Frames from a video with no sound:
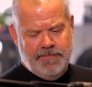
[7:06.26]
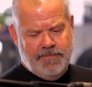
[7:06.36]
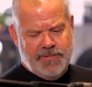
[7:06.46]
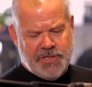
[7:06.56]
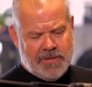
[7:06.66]

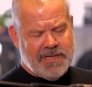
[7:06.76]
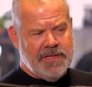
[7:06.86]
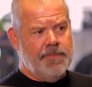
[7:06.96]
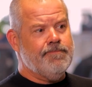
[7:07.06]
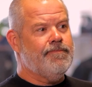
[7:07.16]
certainly
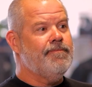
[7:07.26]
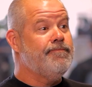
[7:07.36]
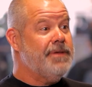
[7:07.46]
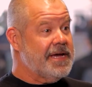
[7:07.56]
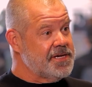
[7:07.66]
the
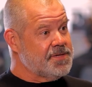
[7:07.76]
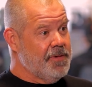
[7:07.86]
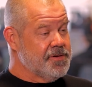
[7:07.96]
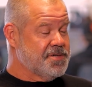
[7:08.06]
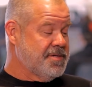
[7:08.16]
biggest,
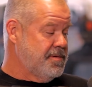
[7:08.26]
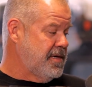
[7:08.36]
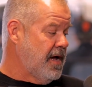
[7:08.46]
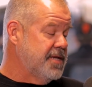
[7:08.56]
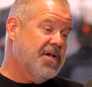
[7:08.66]
most
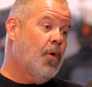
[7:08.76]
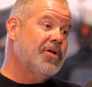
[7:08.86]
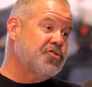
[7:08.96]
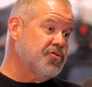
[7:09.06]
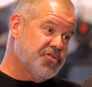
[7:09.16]

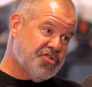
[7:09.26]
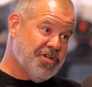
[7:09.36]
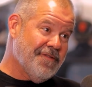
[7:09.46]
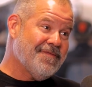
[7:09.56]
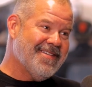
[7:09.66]
consequential
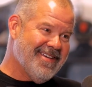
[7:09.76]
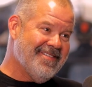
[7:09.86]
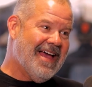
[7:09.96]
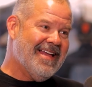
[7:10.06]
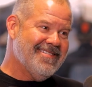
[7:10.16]
shift in
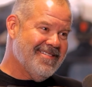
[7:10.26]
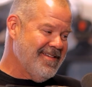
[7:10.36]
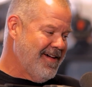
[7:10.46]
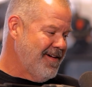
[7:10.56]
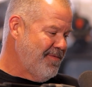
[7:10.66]
that
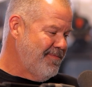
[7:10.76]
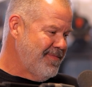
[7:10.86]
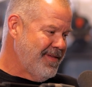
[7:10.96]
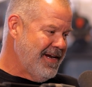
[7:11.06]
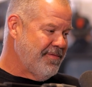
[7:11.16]

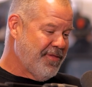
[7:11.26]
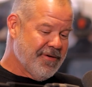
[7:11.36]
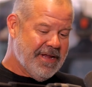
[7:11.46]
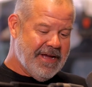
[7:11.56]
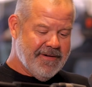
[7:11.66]

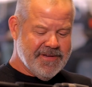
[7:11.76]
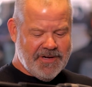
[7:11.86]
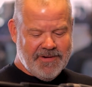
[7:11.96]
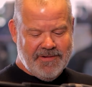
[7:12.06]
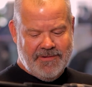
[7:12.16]
30 years
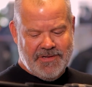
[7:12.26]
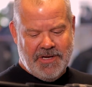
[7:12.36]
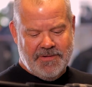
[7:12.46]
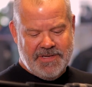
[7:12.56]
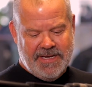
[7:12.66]
or
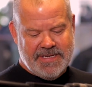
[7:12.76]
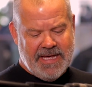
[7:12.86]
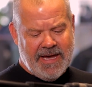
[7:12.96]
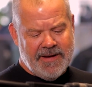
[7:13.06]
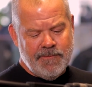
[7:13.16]
so since
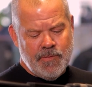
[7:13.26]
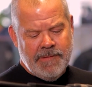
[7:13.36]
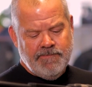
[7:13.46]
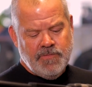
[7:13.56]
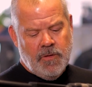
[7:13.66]
then
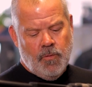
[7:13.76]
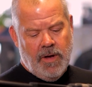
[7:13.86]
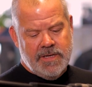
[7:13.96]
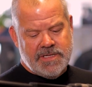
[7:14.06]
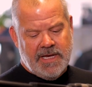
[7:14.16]

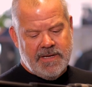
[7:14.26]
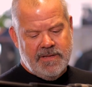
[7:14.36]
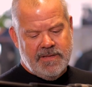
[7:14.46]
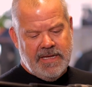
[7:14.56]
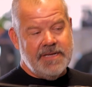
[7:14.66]
was
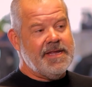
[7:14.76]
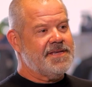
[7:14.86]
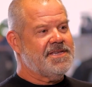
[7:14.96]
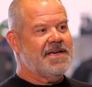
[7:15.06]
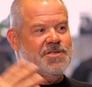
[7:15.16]
that
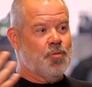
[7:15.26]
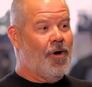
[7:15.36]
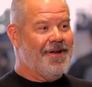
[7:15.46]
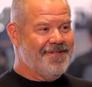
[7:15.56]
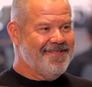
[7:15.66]
indexing is
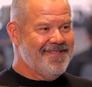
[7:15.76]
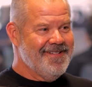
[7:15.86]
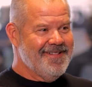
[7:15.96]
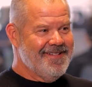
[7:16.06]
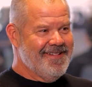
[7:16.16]
one.
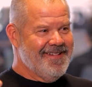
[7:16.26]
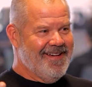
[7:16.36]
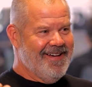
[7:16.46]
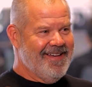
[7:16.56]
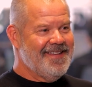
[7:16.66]

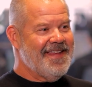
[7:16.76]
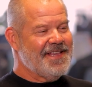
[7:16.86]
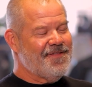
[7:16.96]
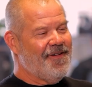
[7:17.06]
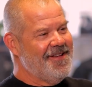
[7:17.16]

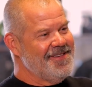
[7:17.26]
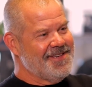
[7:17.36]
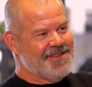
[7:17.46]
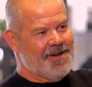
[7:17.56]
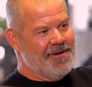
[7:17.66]
Index funds
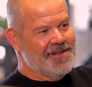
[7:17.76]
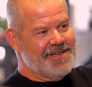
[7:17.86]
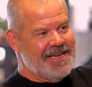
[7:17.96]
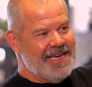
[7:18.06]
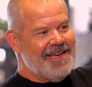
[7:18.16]
started
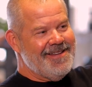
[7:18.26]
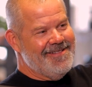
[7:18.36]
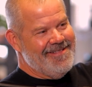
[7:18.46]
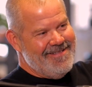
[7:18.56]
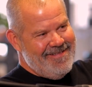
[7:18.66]
to eat
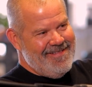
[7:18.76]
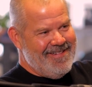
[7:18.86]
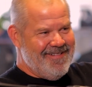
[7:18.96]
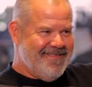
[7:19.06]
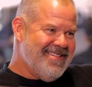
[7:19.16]

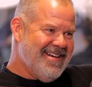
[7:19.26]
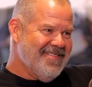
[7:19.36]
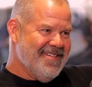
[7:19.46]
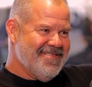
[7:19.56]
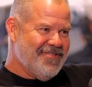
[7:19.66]

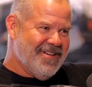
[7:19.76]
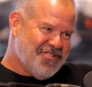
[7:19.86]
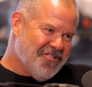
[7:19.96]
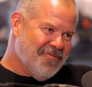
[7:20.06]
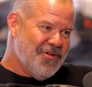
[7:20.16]
the
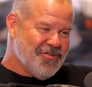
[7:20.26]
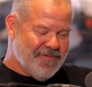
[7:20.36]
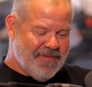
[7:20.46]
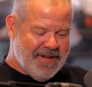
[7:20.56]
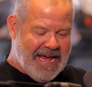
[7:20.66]
traditional
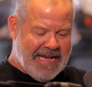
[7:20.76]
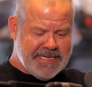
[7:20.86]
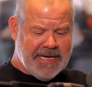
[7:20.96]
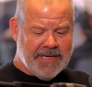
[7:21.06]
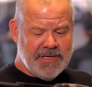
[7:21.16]
mutual fund
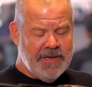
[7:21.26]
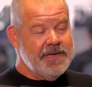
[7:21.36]
assets.